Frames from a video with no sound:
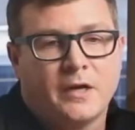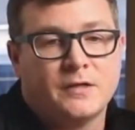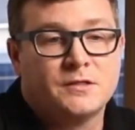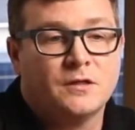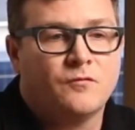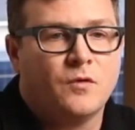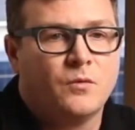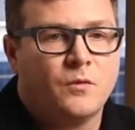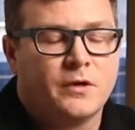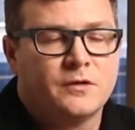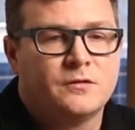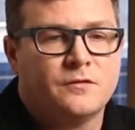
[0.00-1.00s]
idea of what we
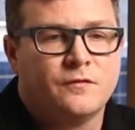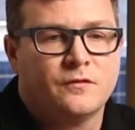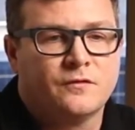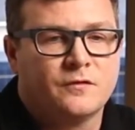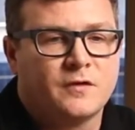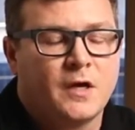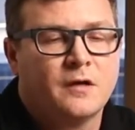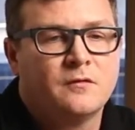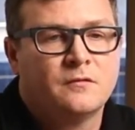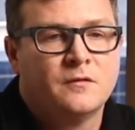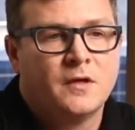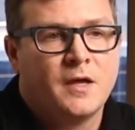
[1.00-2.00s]
wanted to do for the
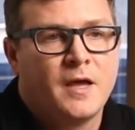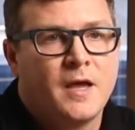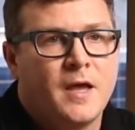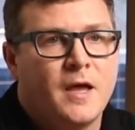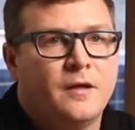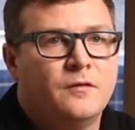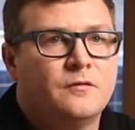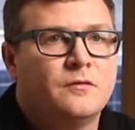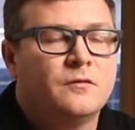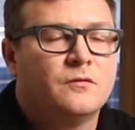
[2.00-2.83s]
facade and